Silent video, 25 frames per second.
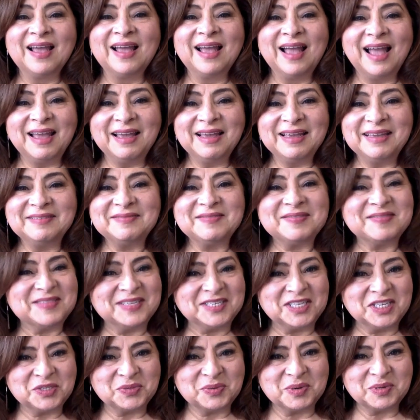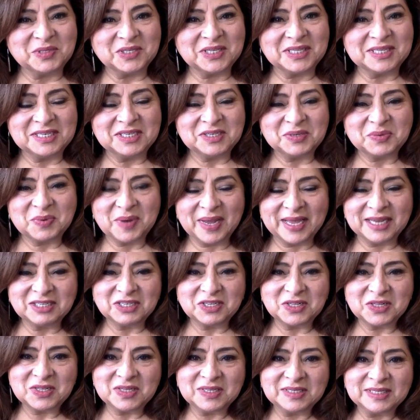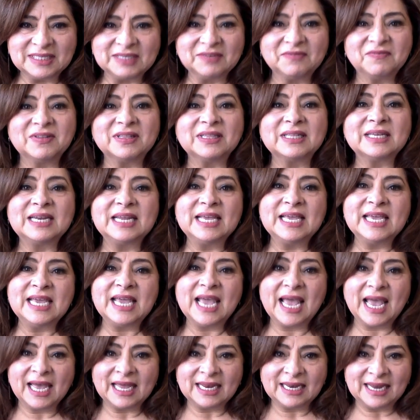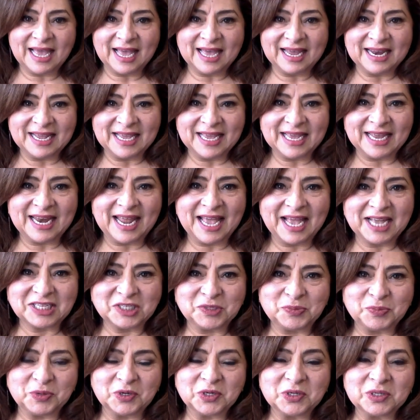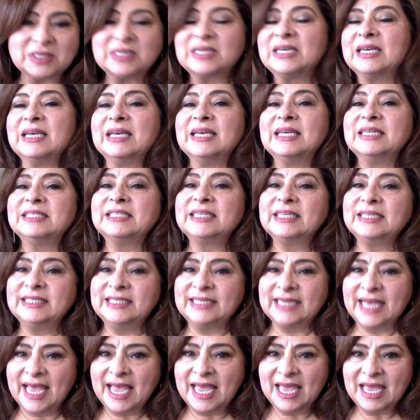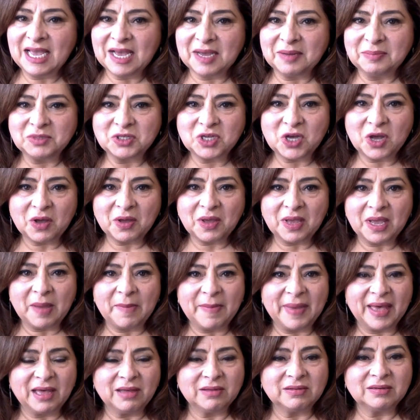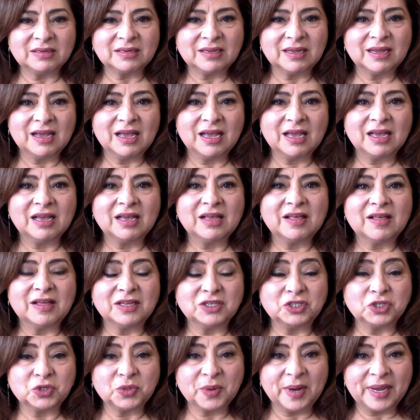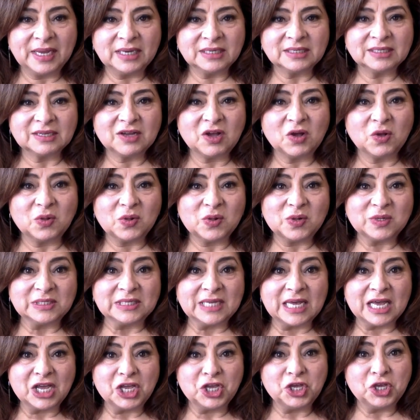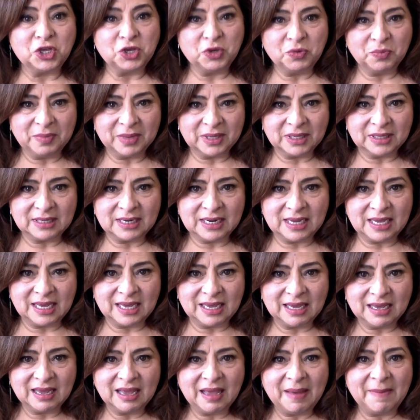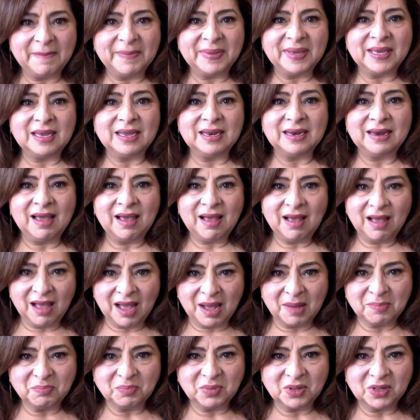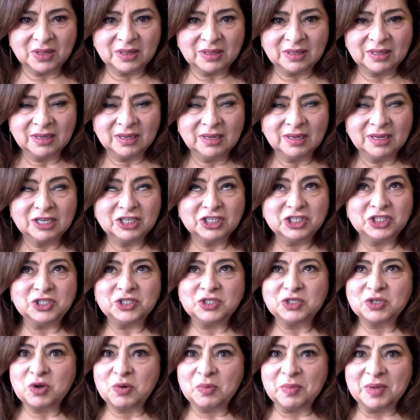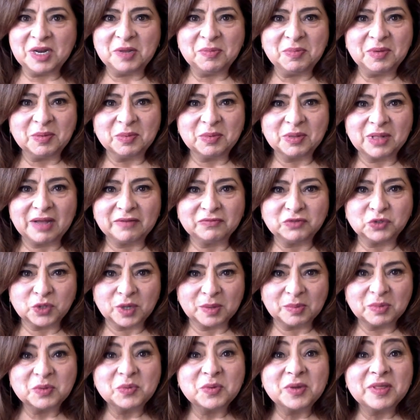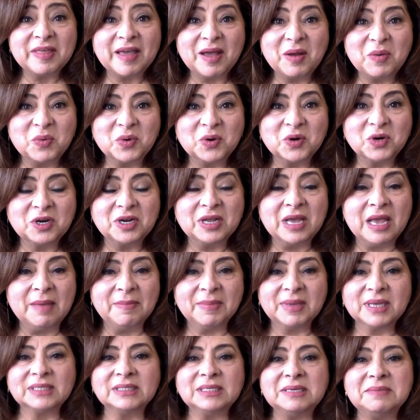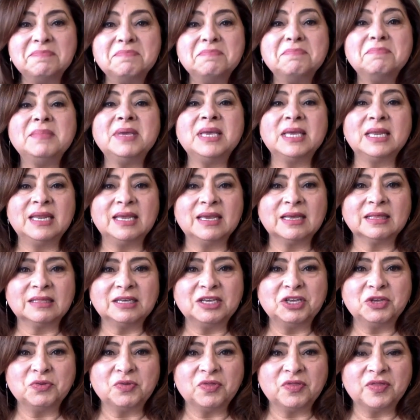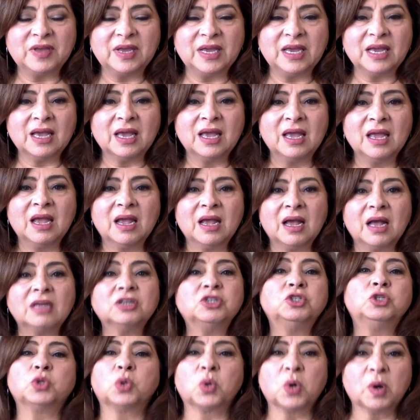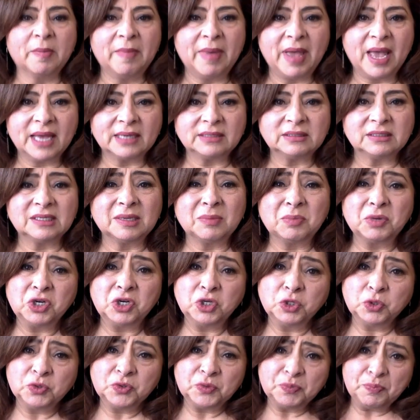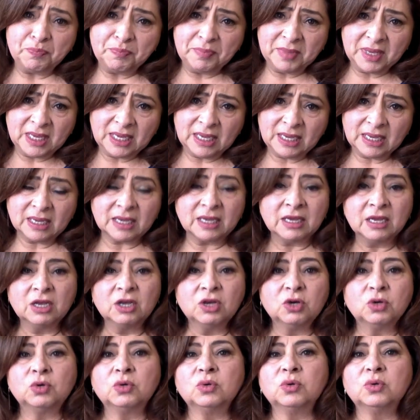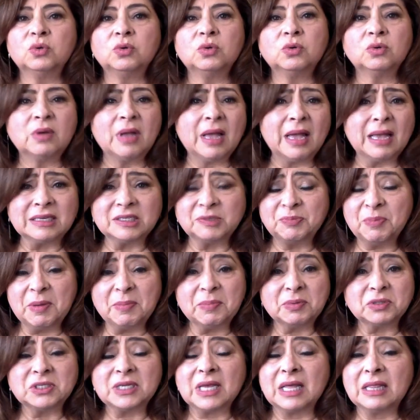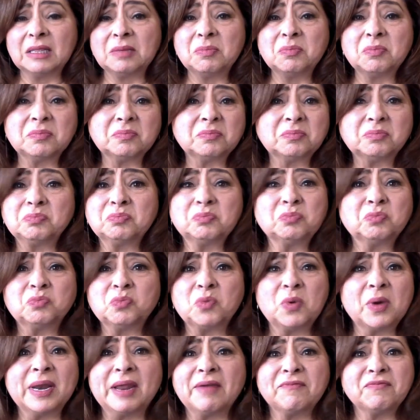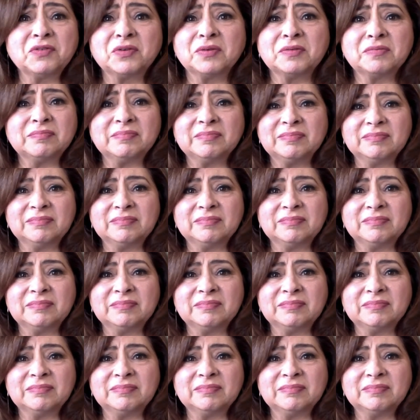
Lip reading: Hi, this is Rosalinda Randall, civility and etiquette expert. Today I'm talking about a trait called humility, being humble. So many people have trouble with that word because immediately you think a doormat, someone who's meek, who has people tell them whatever